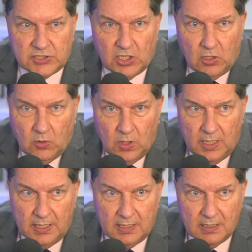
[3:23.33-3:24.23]
So,
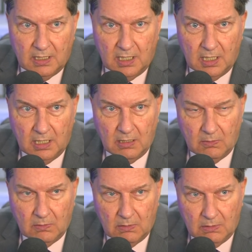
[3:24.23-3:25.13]

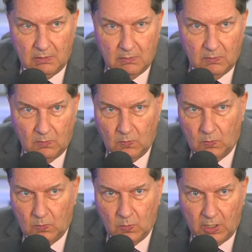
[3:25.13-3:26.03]
uh,
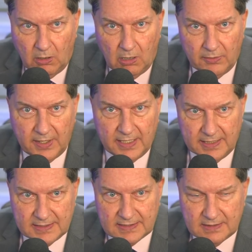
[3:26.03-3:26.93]
what are
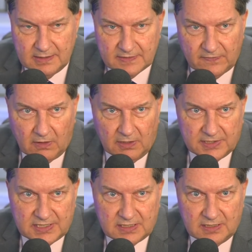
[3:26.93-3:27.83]
these as far
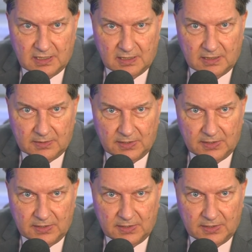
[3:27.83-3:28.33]
as uh,